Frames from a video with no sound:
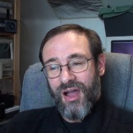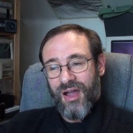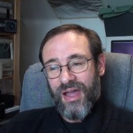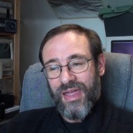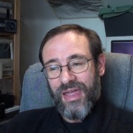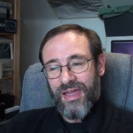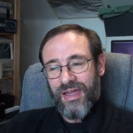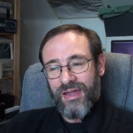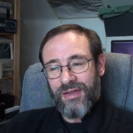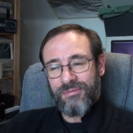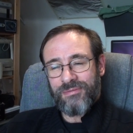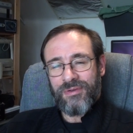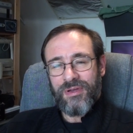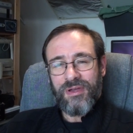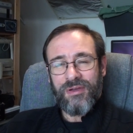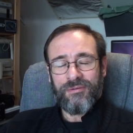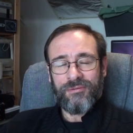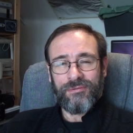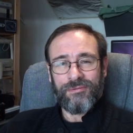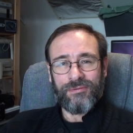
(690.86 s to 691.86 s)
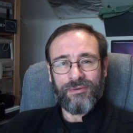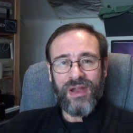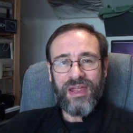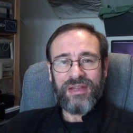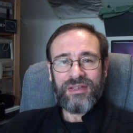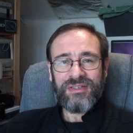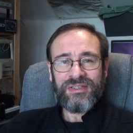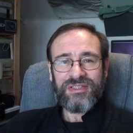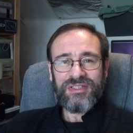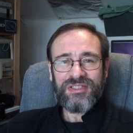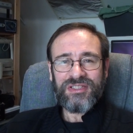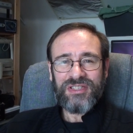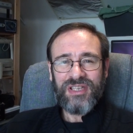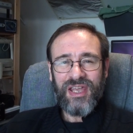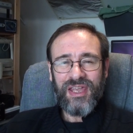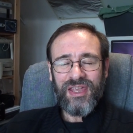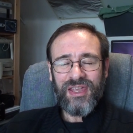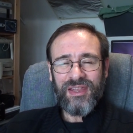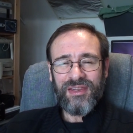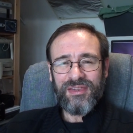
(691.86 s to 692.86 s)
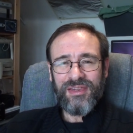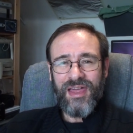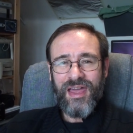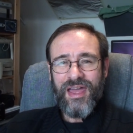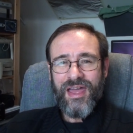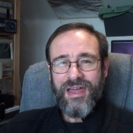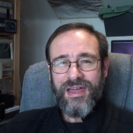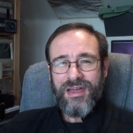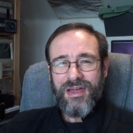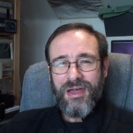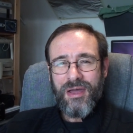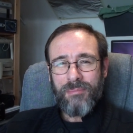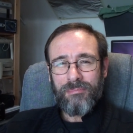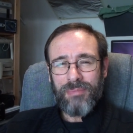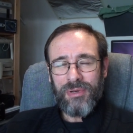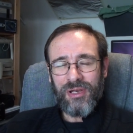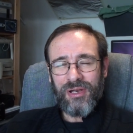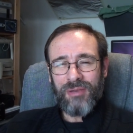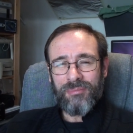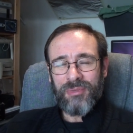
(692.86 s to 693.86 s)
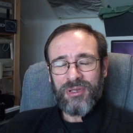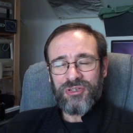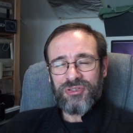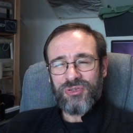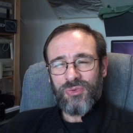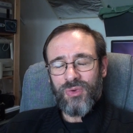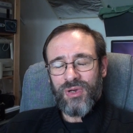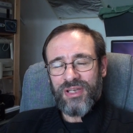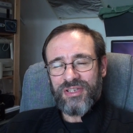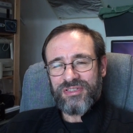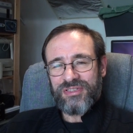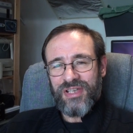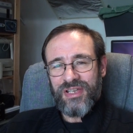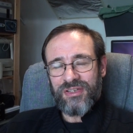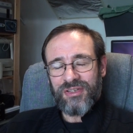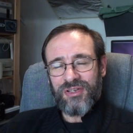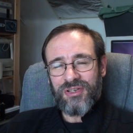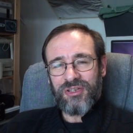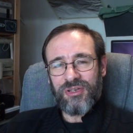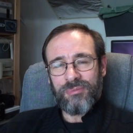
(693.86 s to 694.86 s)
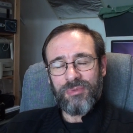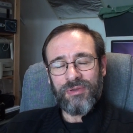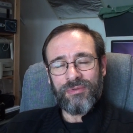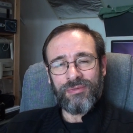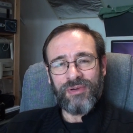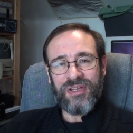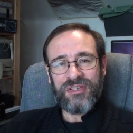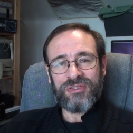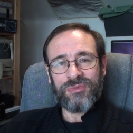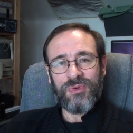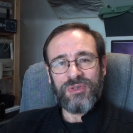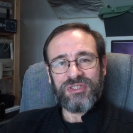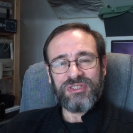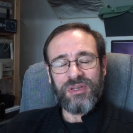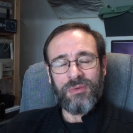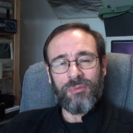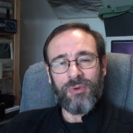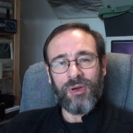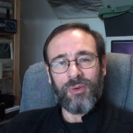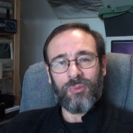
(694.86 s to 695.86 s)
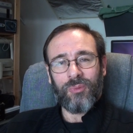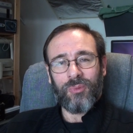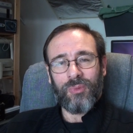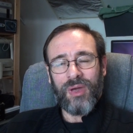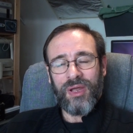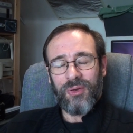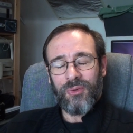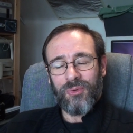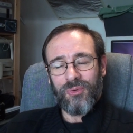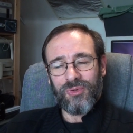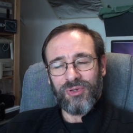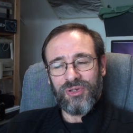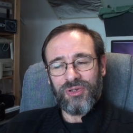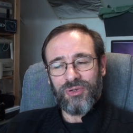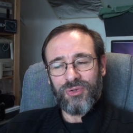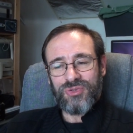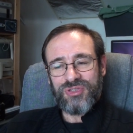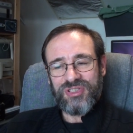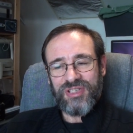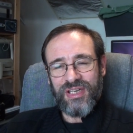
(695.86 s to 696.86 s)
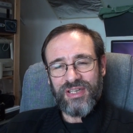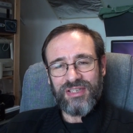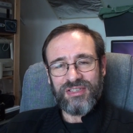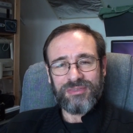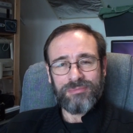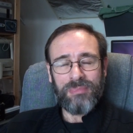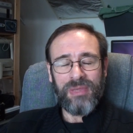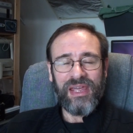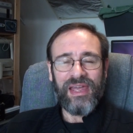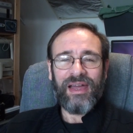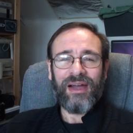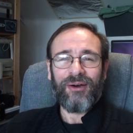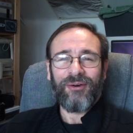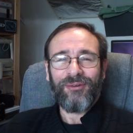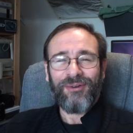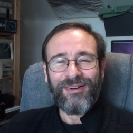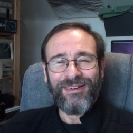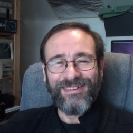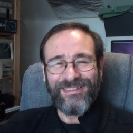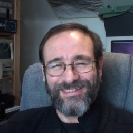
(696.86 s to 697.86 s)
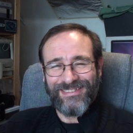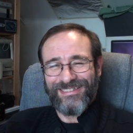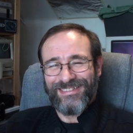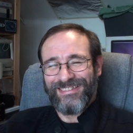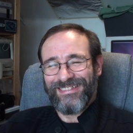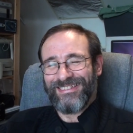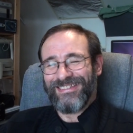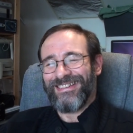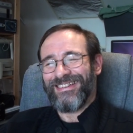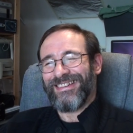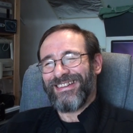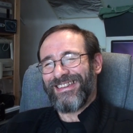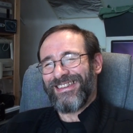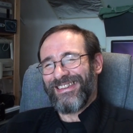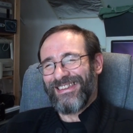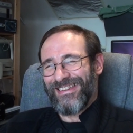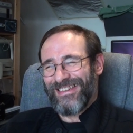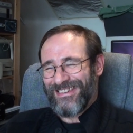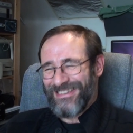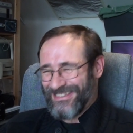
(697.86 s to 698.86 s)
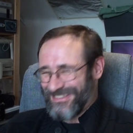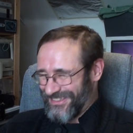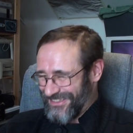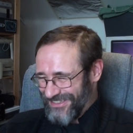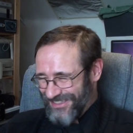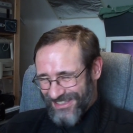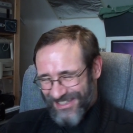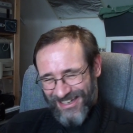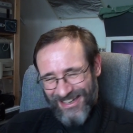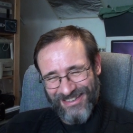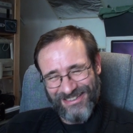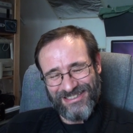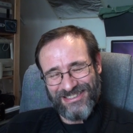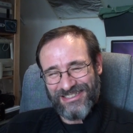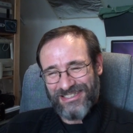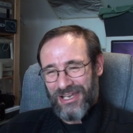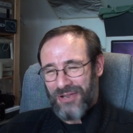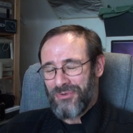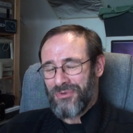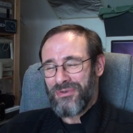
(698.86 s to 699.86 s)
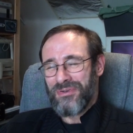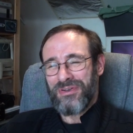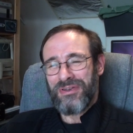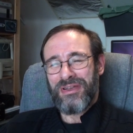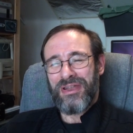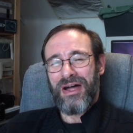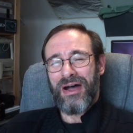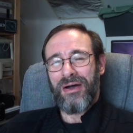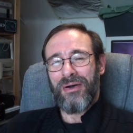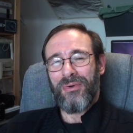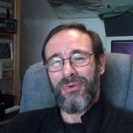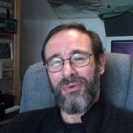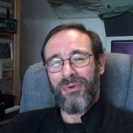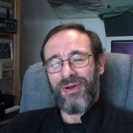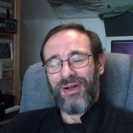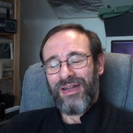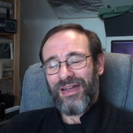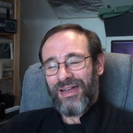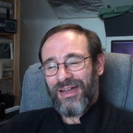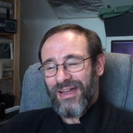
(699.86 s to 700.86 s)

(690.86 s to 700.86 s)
I have friends in there, but I mean, to what extent can you be friends with someone when all you say is meow? I don't know.